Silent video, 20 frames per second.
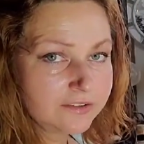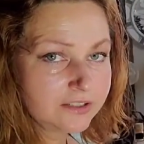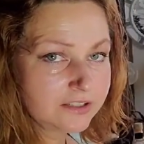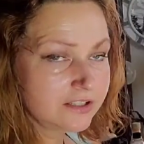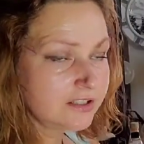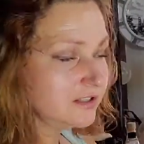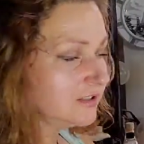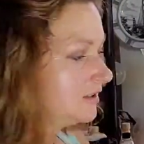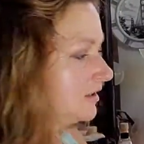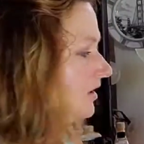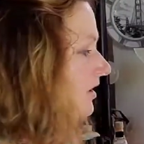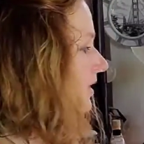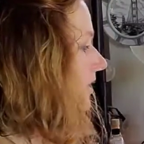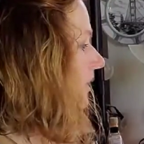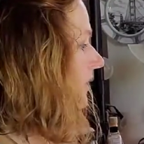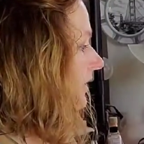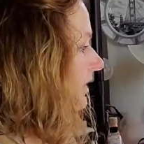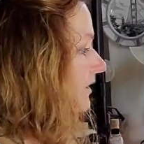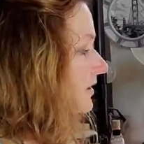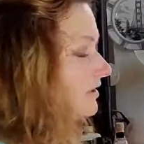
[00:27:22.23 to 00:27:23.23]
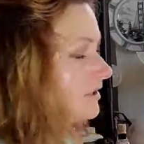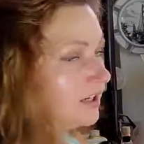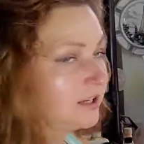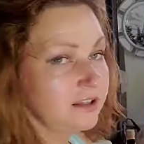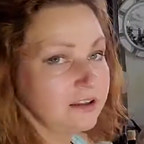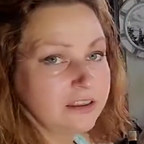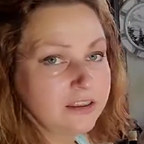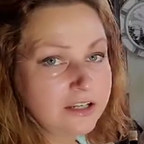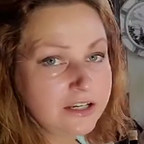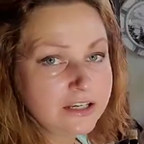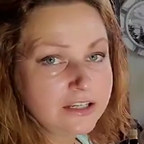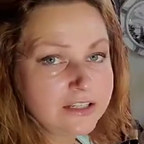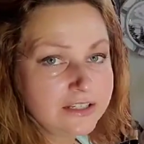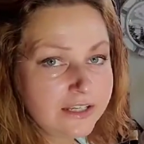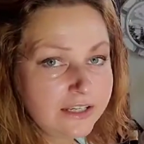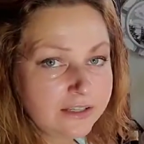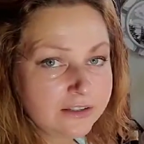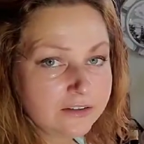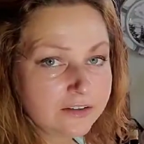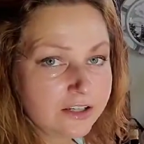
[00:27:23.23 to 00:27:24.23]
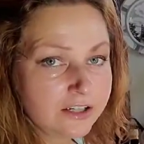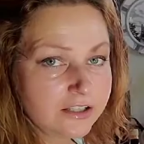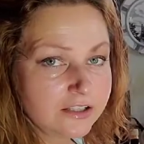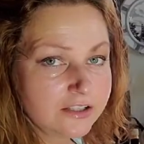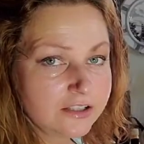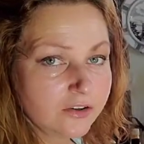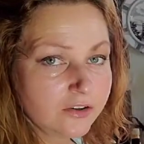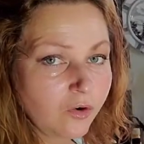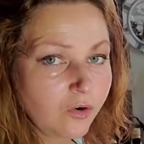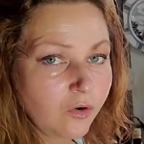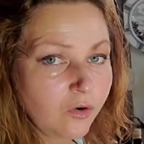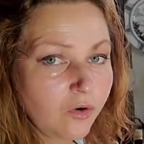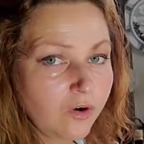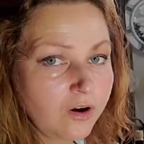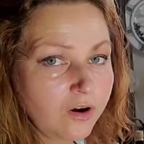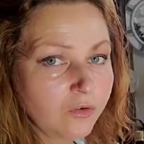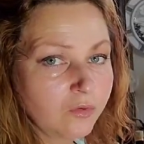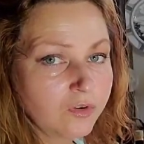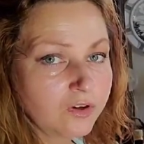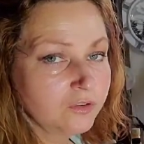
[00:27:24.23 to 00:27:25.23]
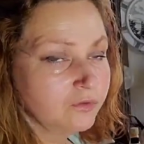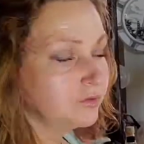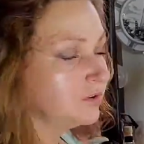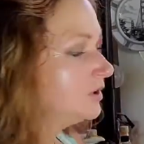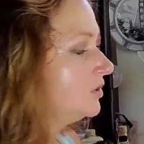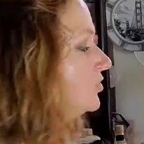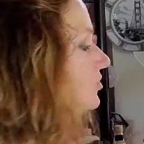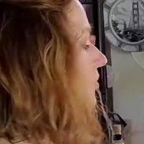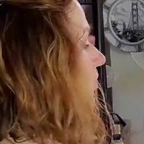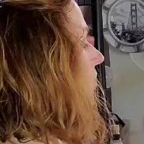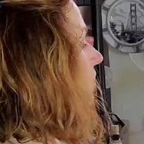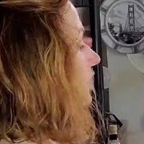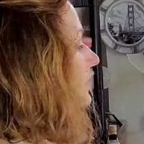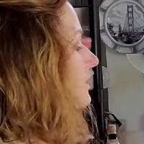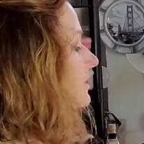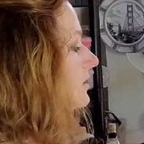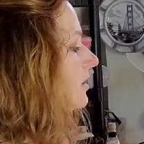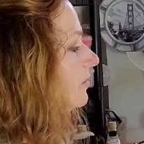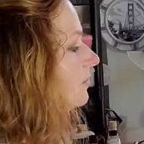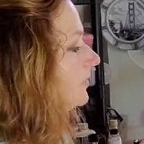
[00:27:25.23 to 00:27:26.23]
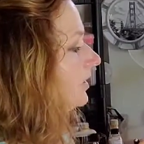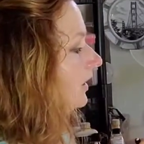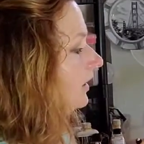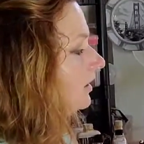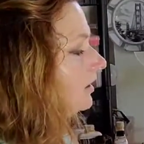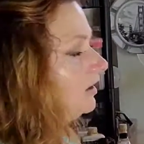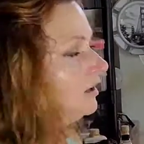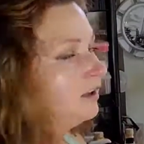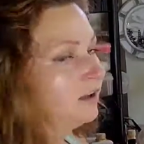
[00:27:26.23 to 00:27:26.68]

It's contains 3D, and so when we're drawing something,